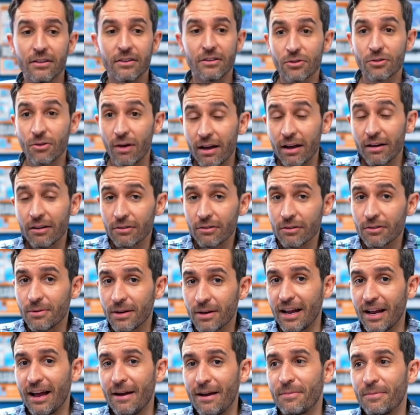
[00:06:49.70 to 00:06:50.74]
So I don't know
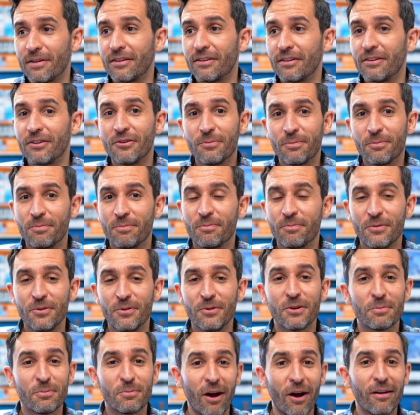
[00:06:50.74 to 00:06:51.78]
what happened. You, you
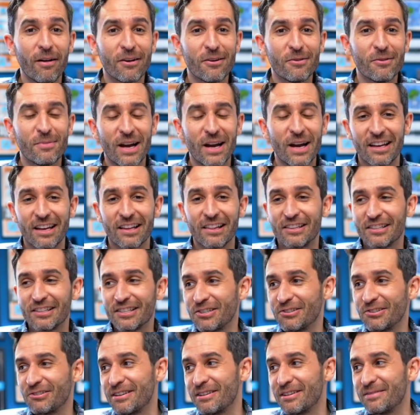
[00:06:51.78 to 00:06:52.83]
could probably go back in the
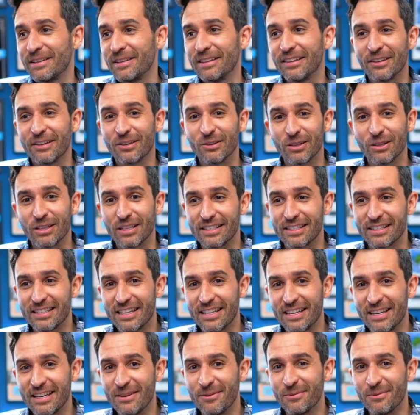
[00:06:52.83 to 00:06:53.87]
stream and literally
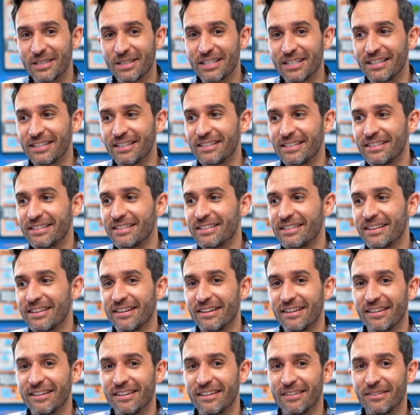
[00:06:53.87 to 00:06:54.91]
see, which is
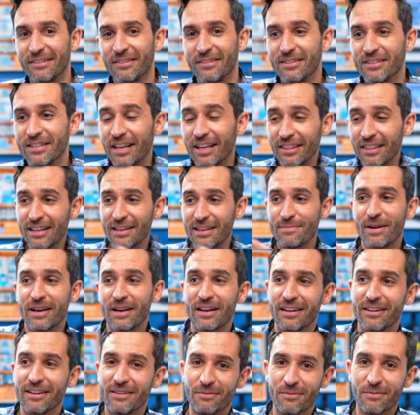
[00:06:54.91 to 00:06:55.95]
uh, suddenly
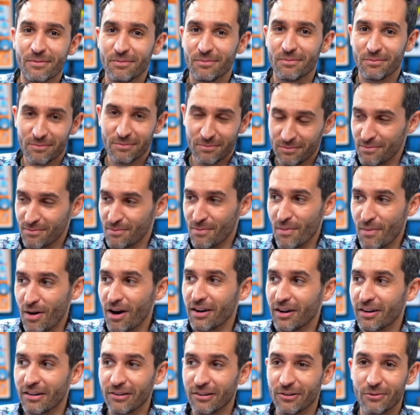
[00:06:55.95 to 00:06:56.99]
my
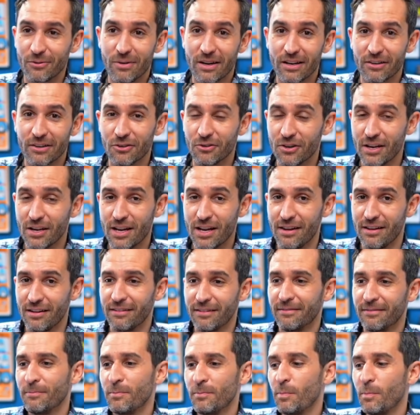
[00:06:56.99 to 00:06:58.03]
monitor went
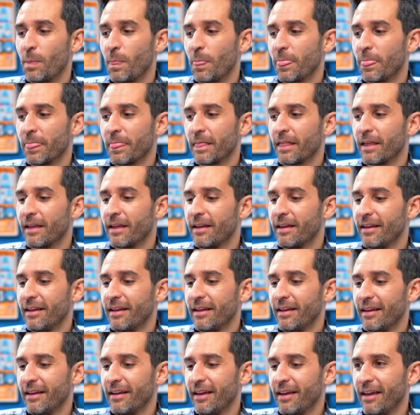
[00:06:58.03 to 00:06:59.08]
green,
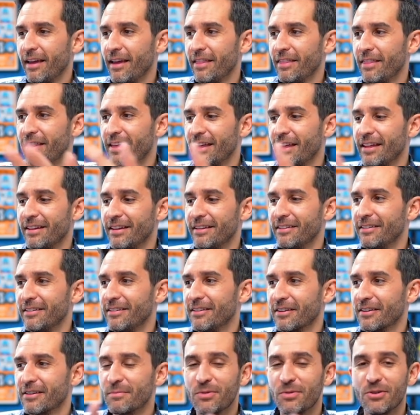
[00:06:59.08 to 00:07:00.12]
and then
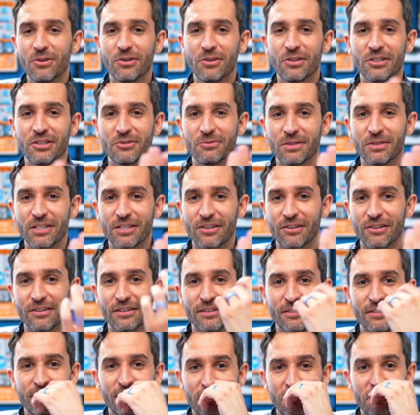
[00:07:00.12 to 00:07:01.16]
the computer just
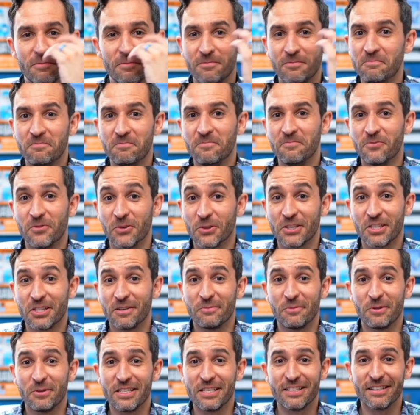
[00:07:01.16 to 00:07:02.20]
restarted for
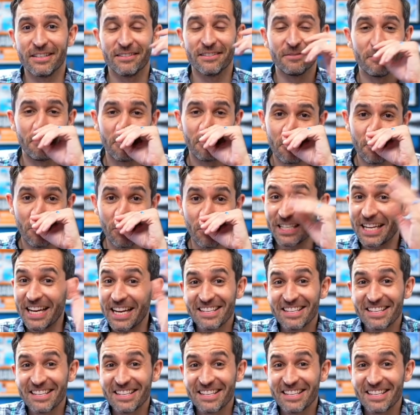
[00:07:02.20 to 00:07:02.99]
some reason, which